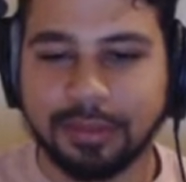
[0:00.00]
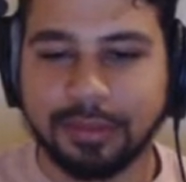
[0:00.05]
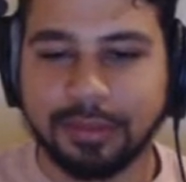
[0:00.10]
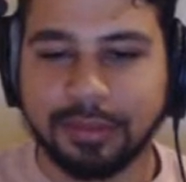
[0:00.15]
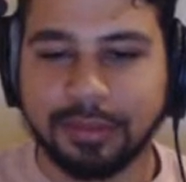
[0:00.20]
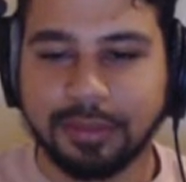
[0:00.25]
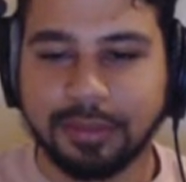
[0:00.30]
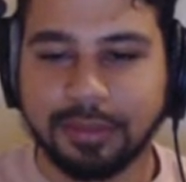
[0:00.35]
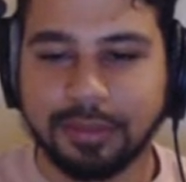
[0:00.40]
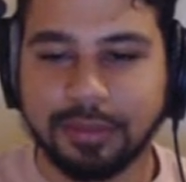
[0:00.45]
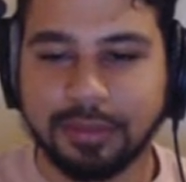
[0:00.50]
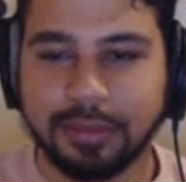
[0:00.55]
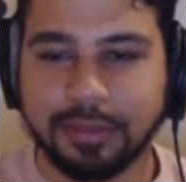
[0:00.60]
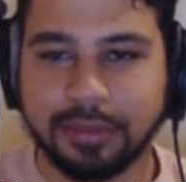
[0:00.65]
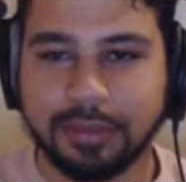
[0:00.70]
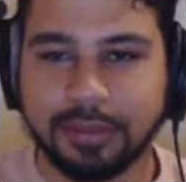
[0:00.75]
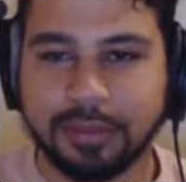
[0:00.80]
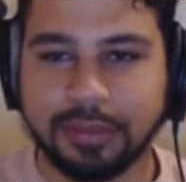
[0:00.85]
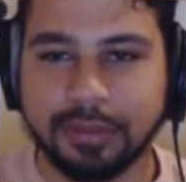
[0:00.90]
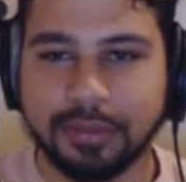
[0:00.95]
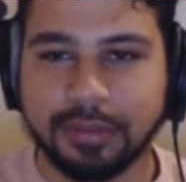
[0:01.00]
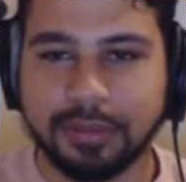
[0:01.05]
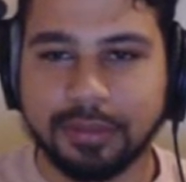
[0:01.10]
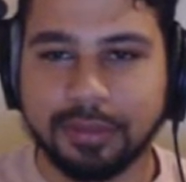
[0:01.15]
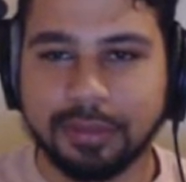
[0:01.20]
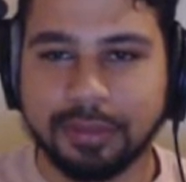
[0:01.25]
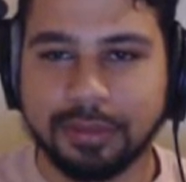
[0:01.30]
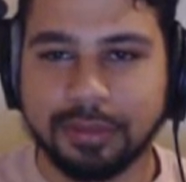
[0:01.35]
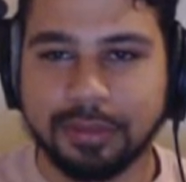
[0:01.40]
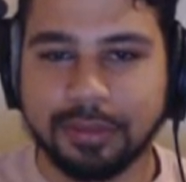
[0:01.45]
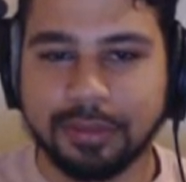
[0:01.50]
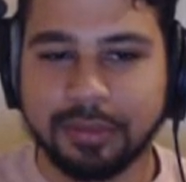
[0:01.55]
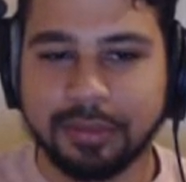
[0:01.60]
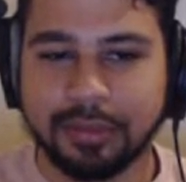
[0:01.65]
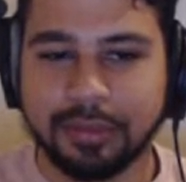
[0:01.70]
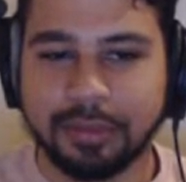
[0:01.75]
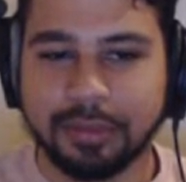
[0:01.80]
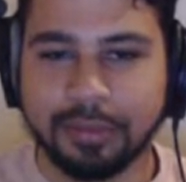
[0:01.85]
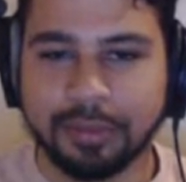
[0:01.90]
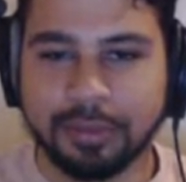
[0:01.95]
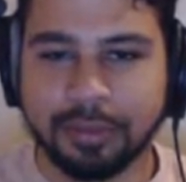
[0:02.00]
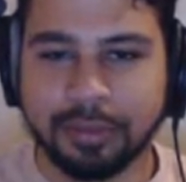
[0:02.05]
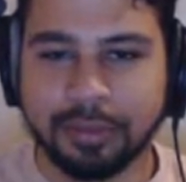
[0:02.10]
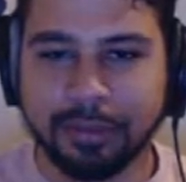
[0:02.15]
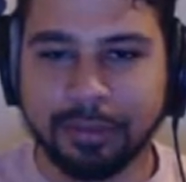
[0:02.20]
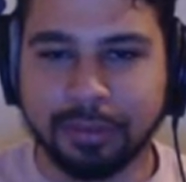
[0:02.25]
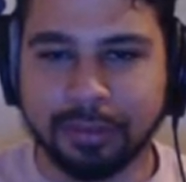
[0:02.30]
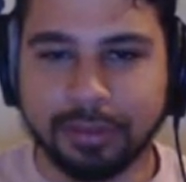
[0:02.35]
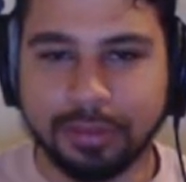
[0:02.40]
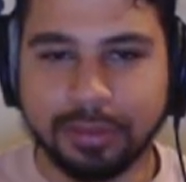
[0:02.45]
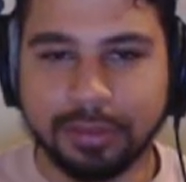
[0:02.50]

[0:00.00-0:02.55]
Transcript: This person isn't speaking.